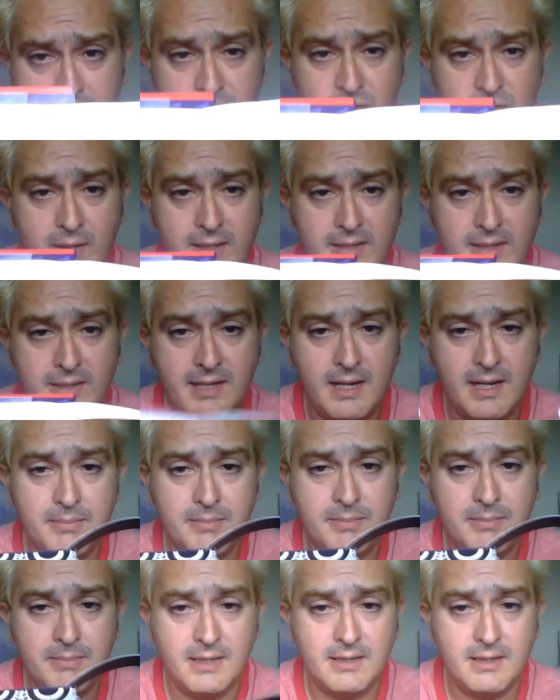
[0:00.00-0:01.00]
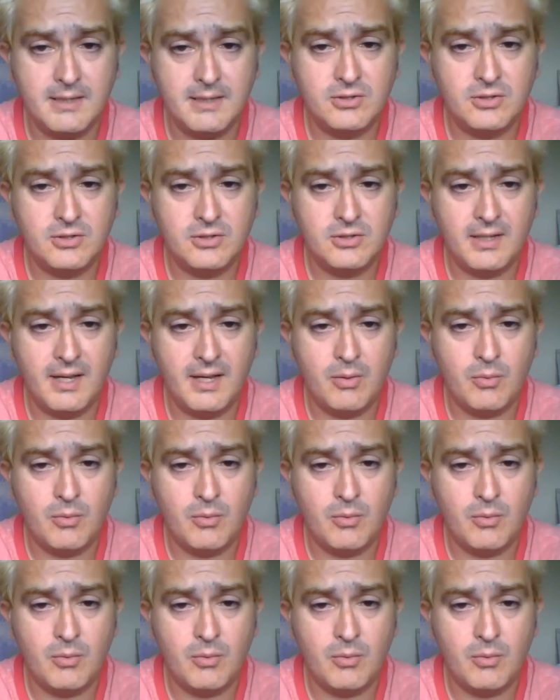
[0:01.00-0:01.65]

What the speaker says: So I taped it so that